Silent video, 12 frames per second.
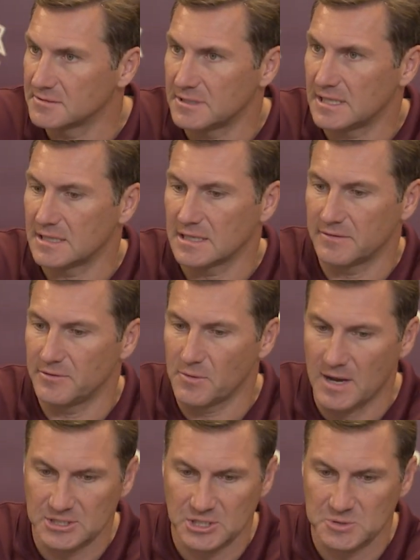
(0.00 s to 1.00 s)
I mean, I think if you
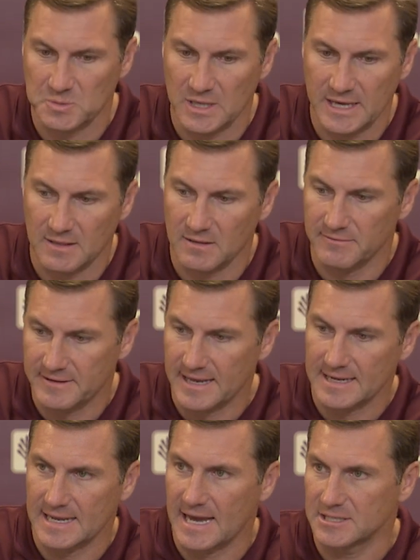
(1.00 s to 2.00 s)
watch us play, I love
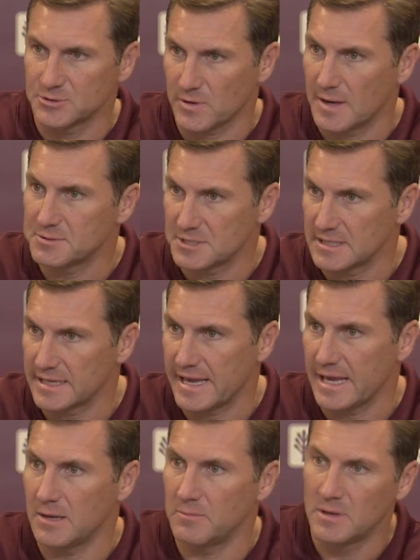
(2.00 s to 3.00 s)
getting guys reps in the
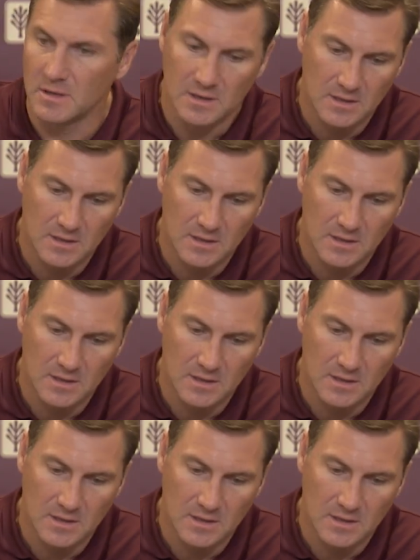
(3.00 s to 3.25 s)
game.